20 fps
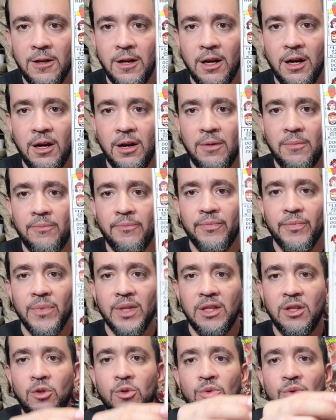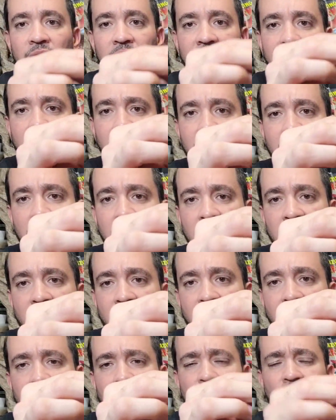Um, newsstand
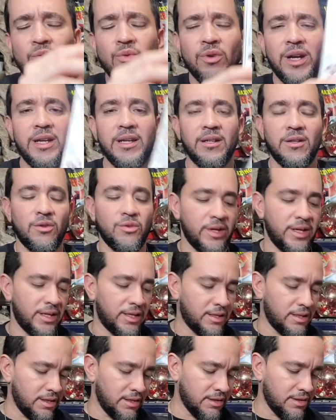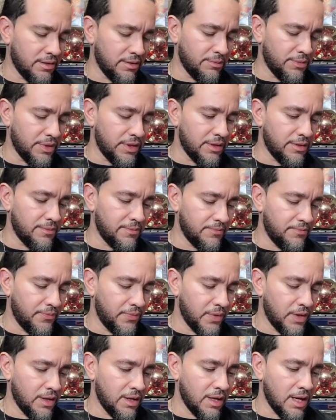in great, great condition, man.
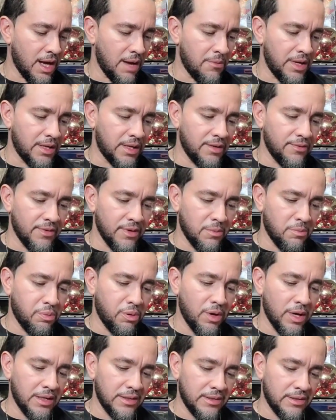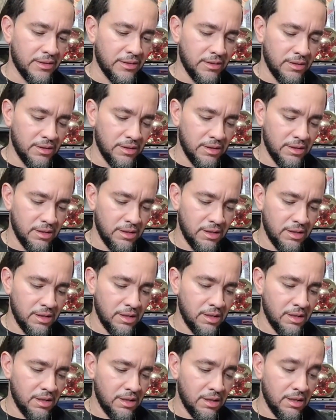I might give it a press
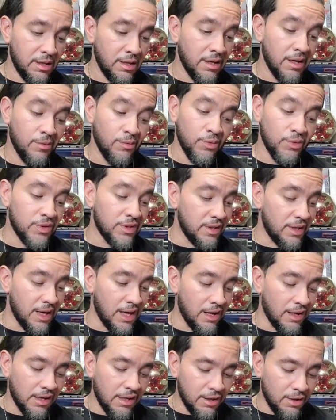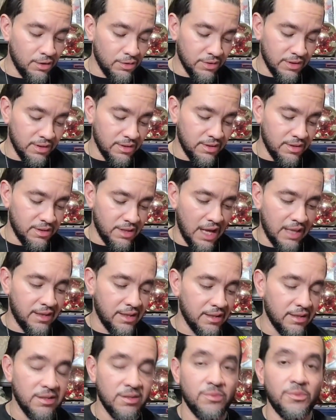and we'll see how it goes. This is, I
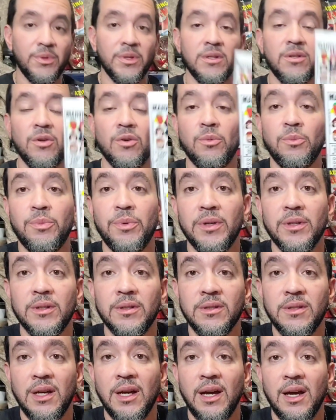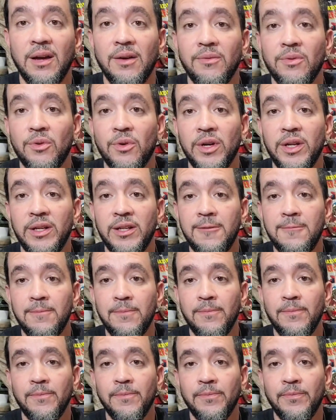think, this would be a dope book to have graded.
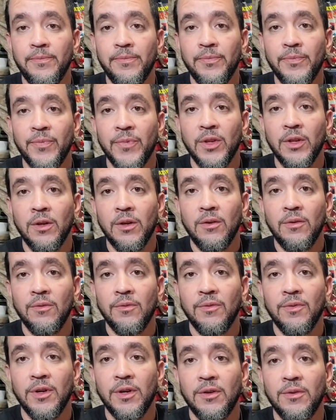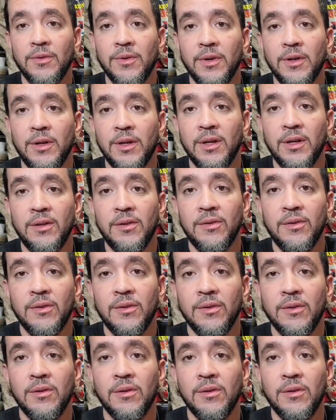Very, very nice.